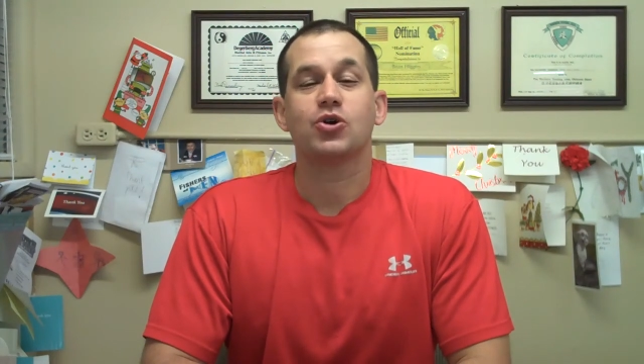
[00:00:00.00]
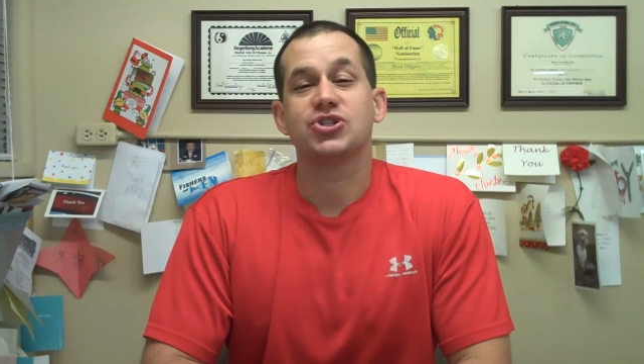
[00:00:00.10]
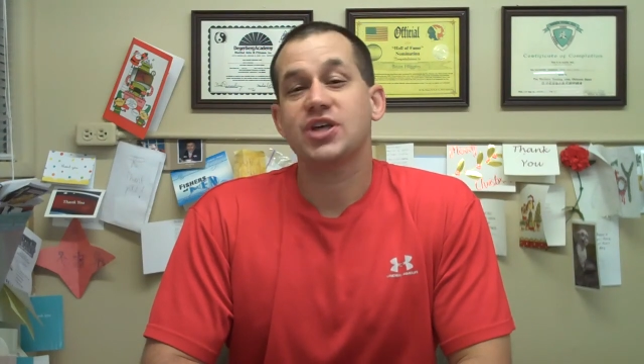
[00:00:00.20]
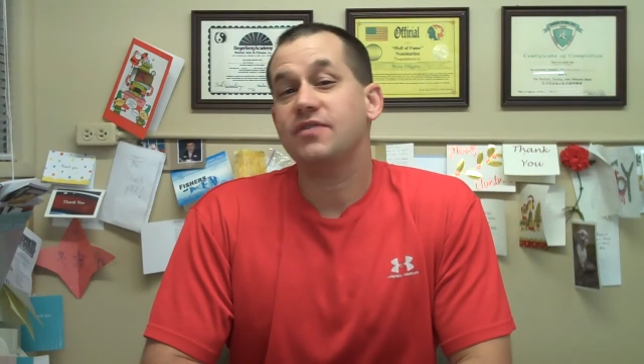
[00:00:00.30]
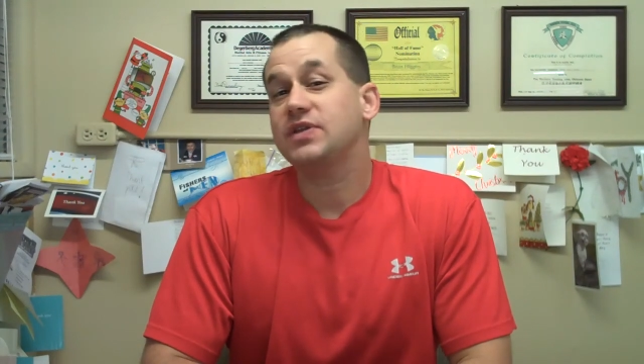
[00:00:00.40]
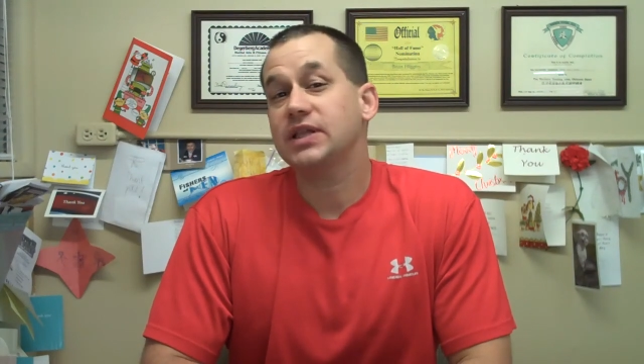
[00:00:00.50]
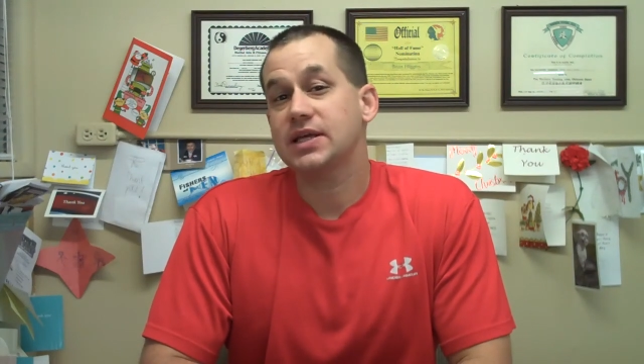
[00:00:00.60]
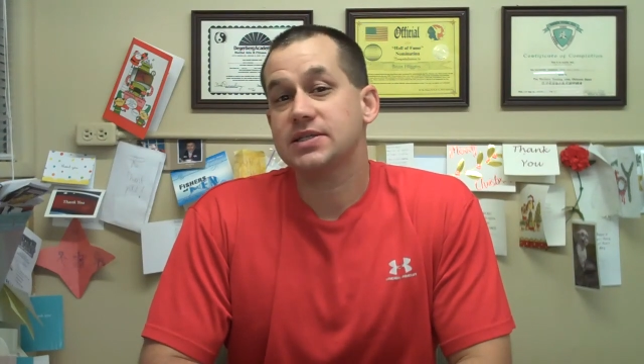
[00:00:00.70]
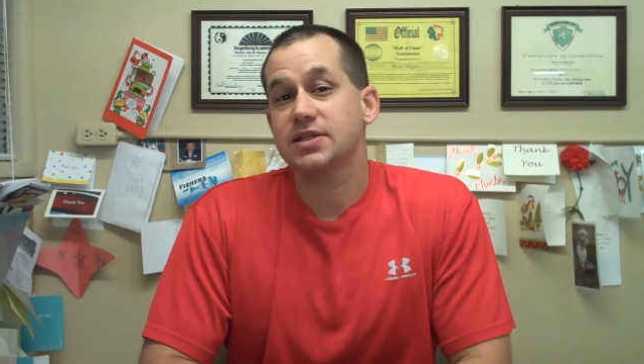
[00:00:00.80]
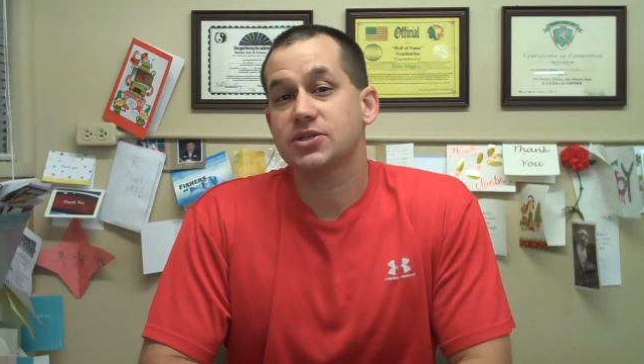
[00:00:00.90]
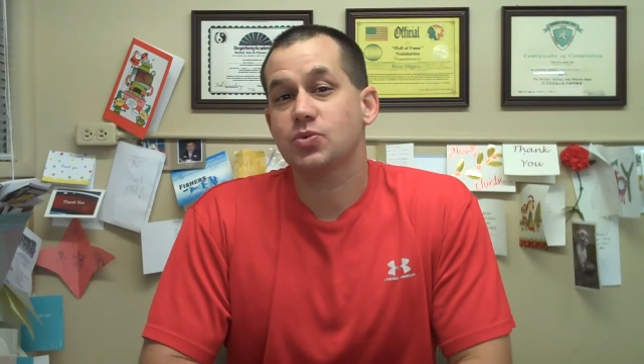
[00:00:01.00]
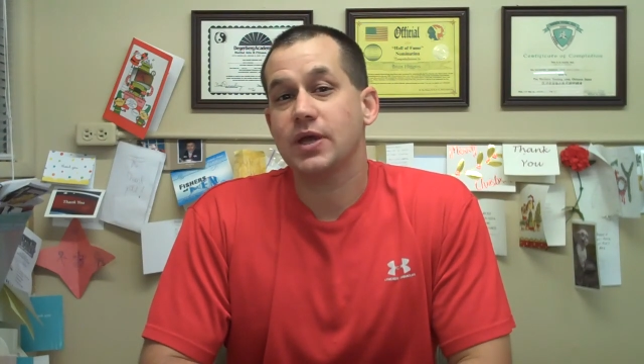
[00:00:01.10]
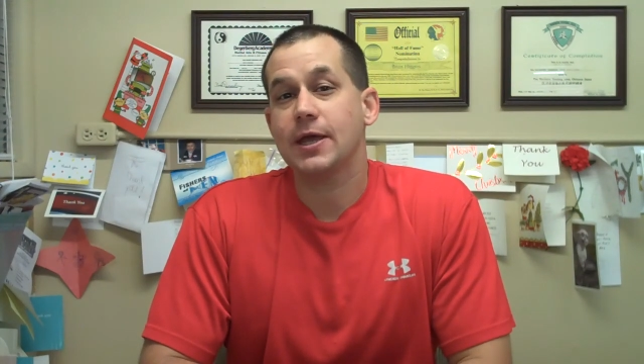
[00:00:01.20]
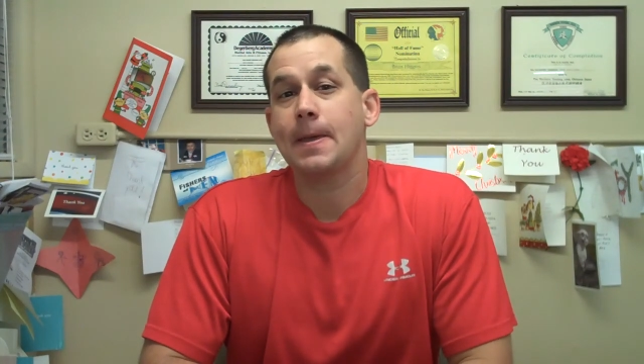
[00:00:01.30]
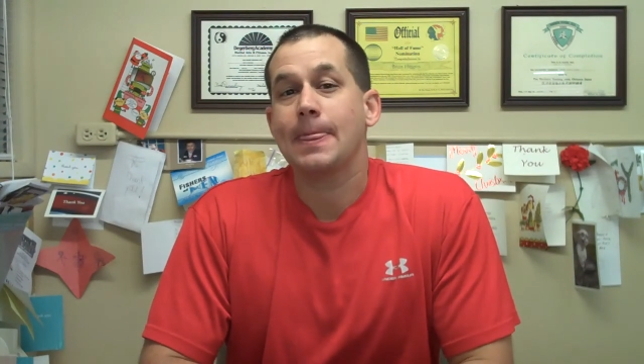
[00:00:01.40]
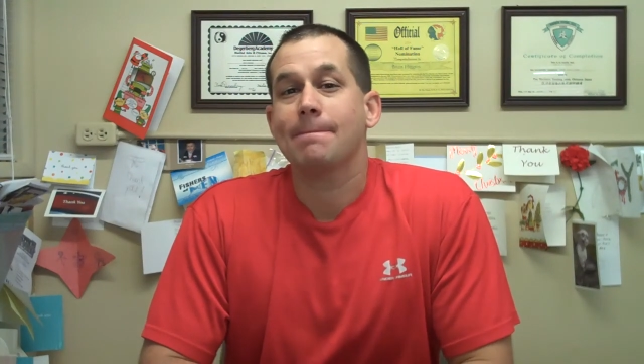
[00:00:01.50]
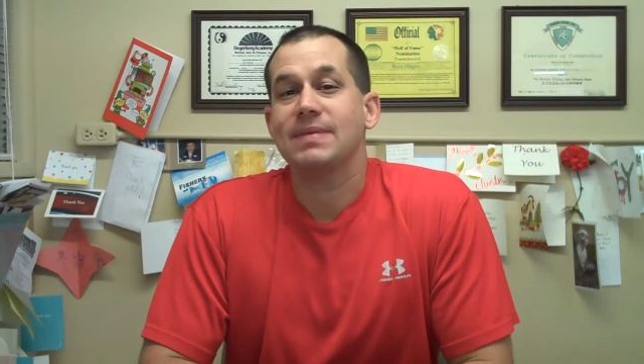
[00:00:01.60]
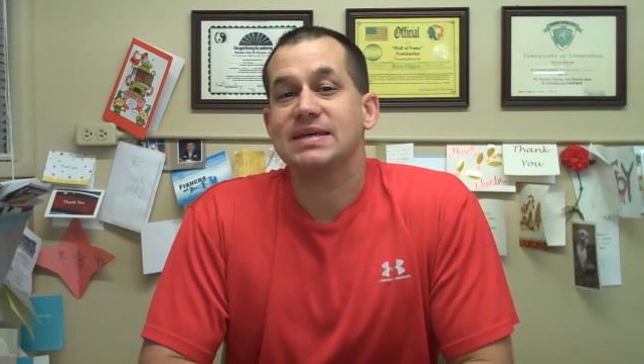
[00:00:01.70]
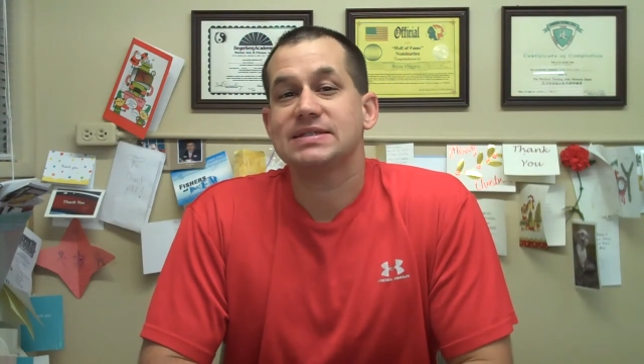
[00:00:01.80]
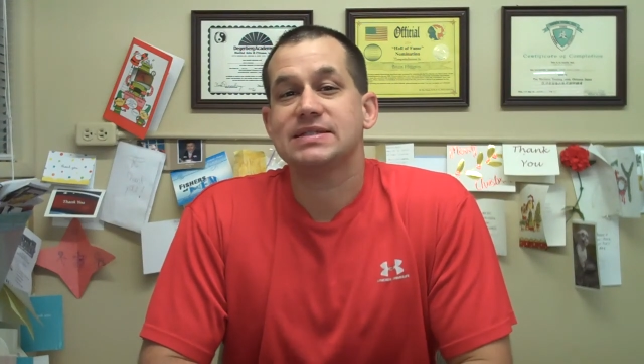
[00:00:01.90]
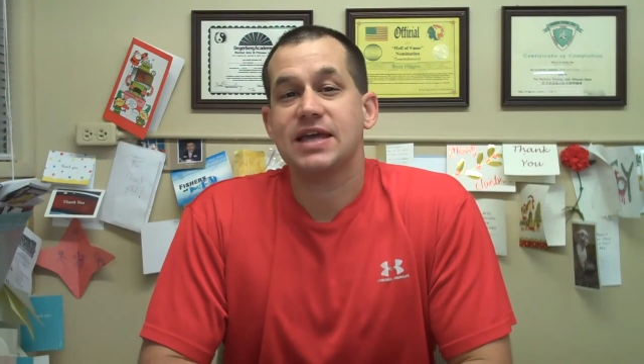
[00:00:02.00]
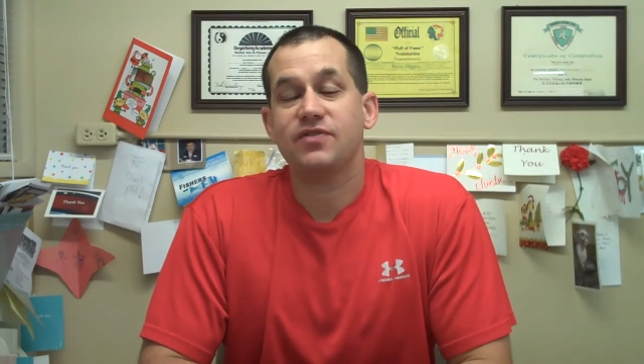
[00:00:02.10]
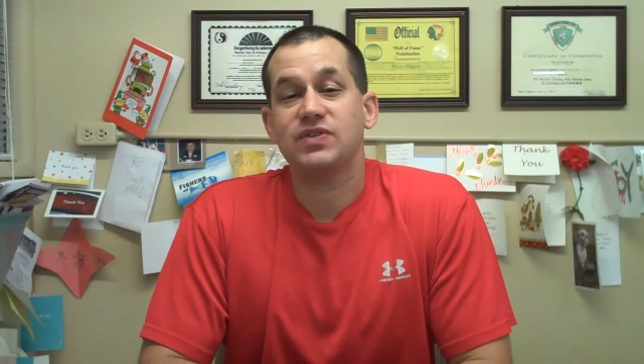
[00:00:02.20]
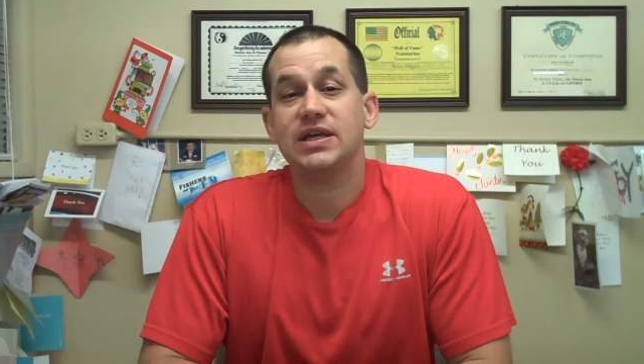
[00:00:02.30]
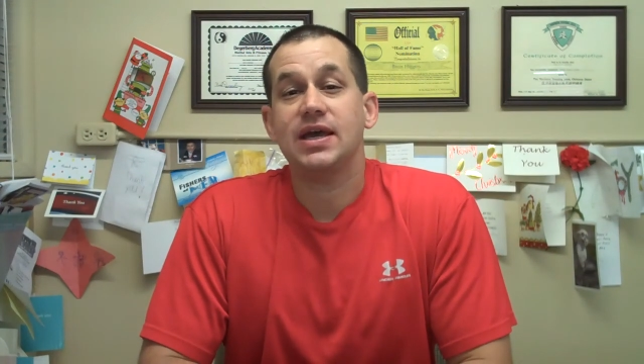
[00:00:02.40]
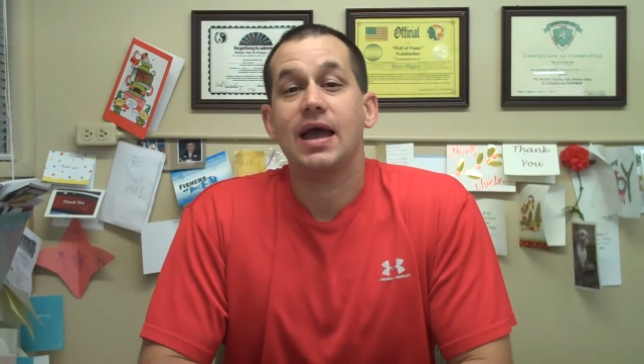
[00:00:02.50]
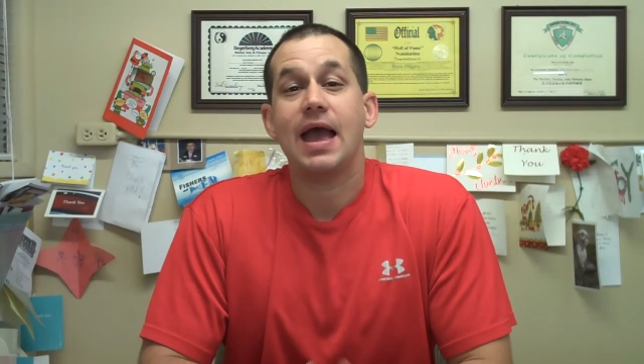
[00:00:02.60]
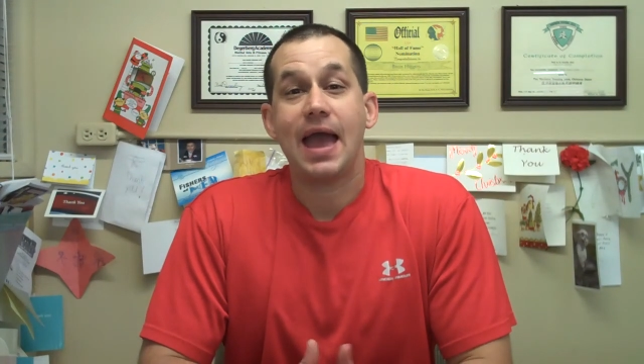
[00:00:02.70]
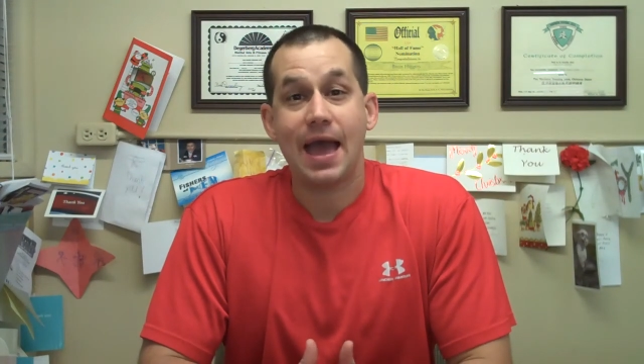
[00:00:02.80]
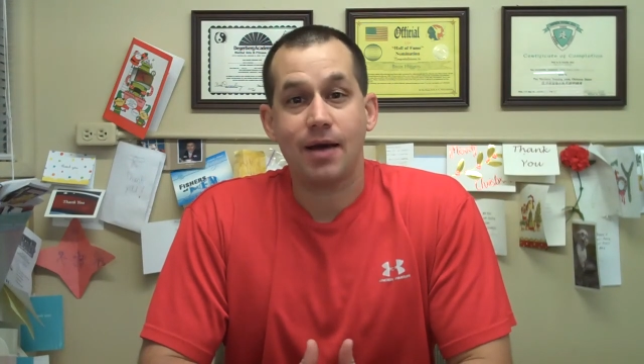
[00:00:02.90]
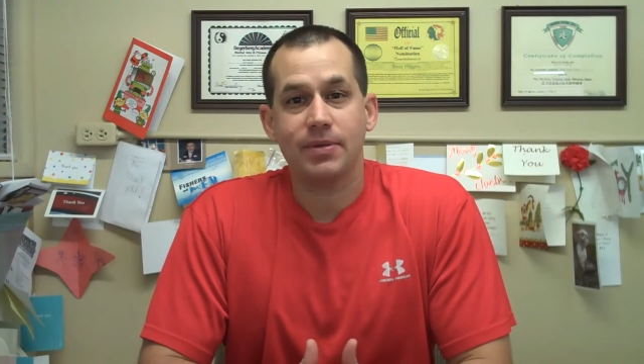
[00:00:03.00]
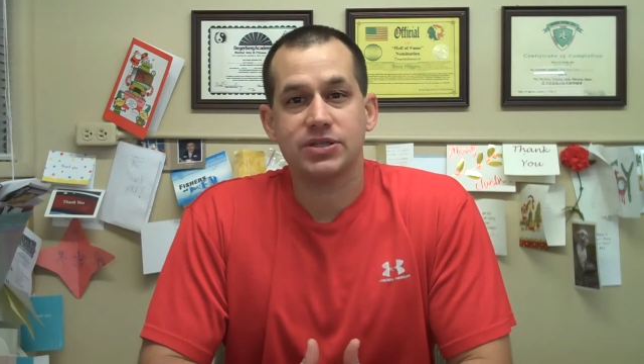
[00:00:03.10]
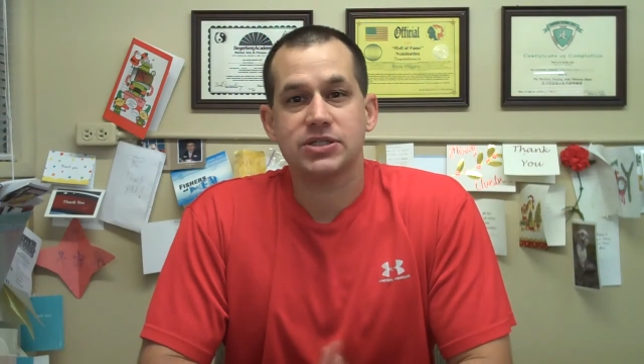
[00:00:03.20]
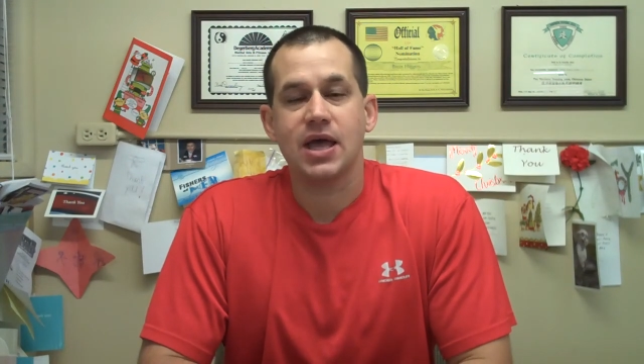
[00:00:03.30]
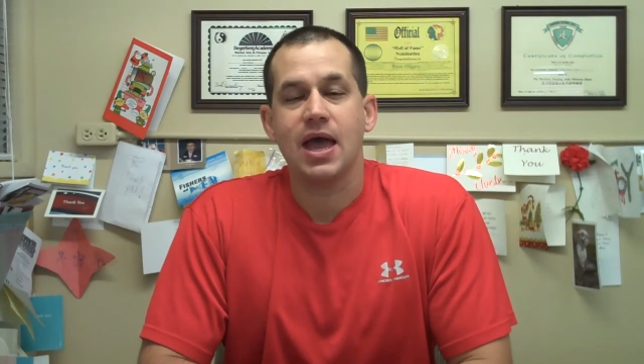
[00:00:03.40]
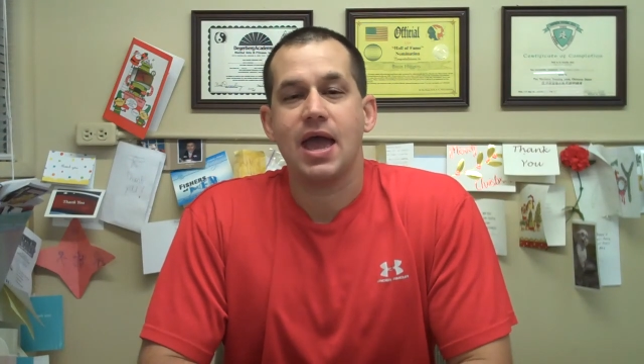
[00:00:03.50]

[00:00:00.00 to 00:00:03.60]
our safety lesson this week is safety habits.